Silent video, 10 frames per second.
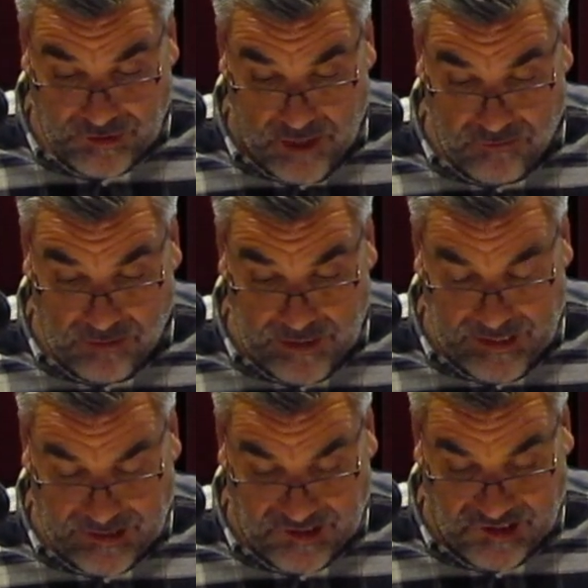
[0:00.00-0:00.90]
generally
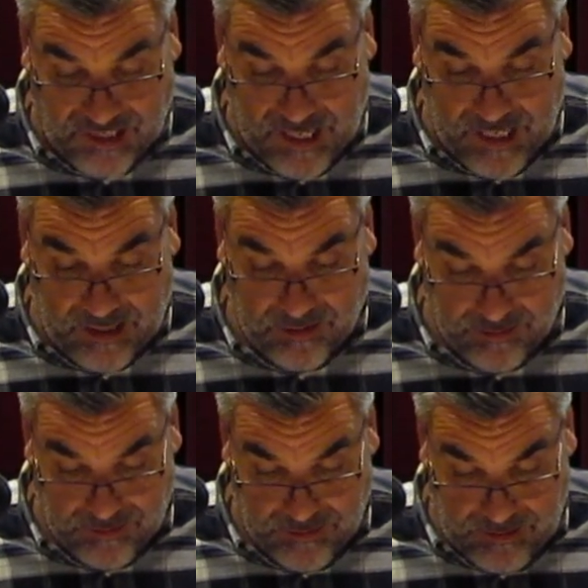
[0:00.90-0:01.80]
it stayed
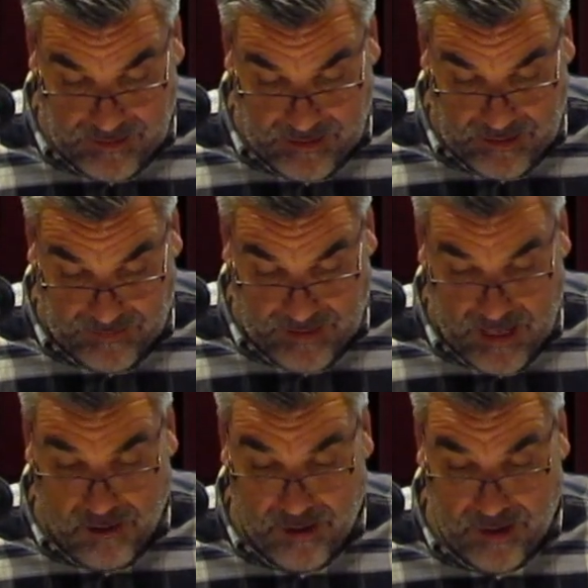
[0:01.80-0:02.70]
in the
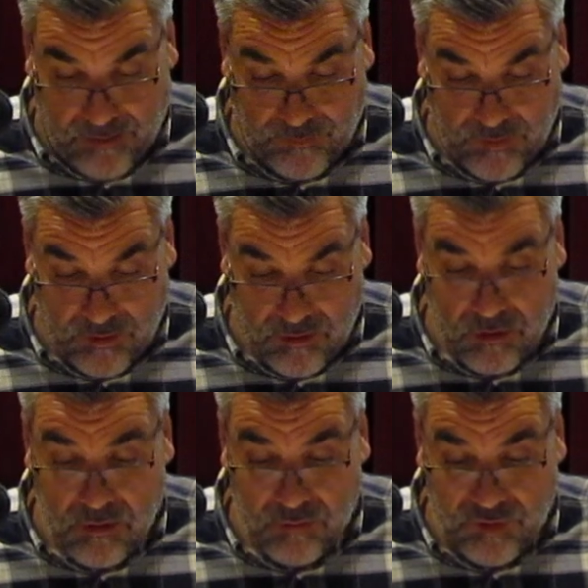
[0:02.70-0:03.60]
area
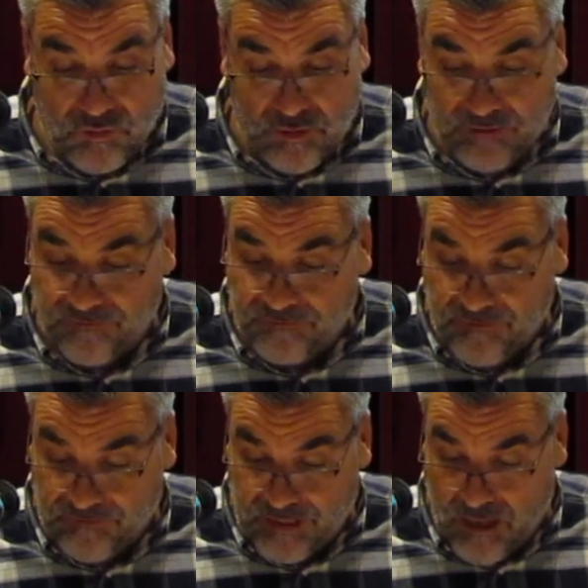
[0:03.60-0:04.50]
between
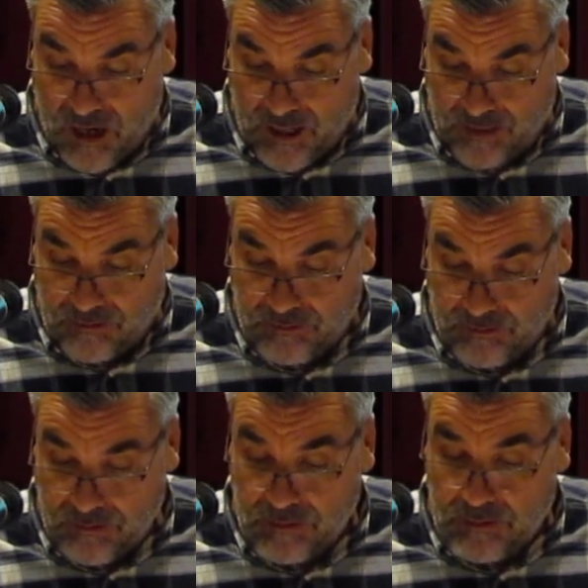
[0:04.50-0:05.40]
59
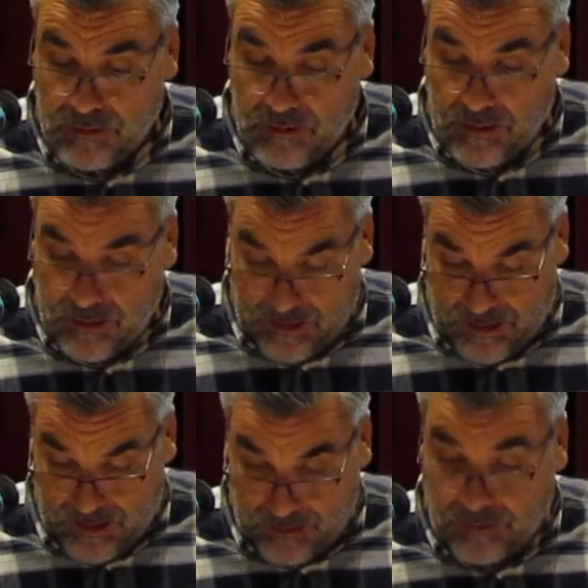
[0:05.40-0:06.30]

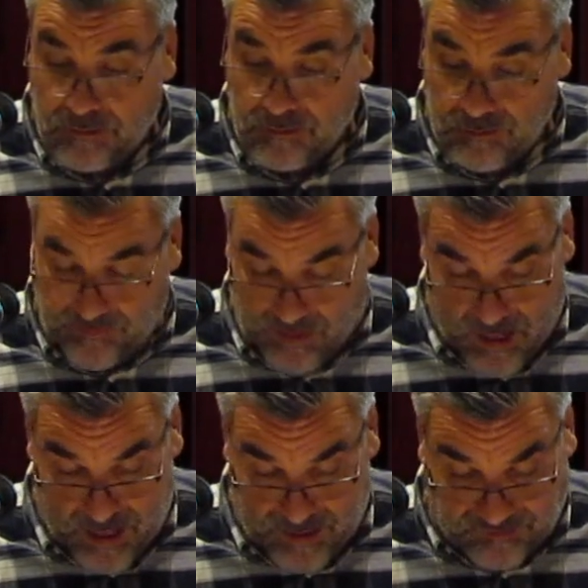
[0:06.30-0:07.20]
and the high of